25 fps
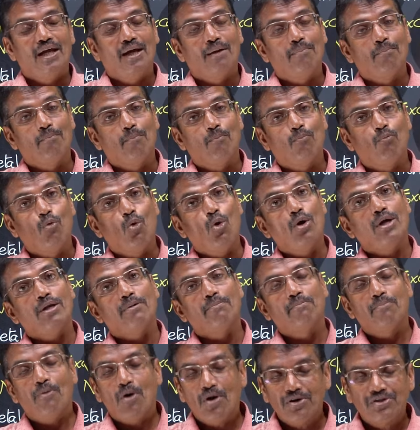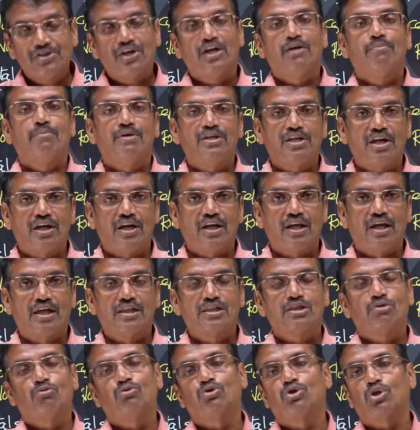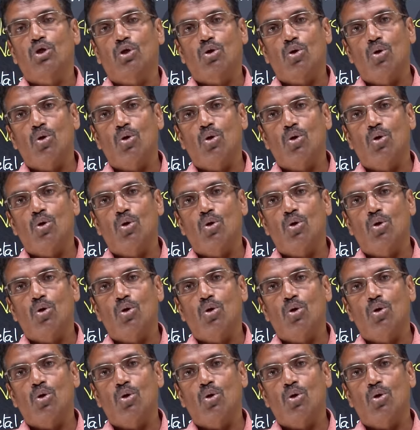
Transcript: more important materials which are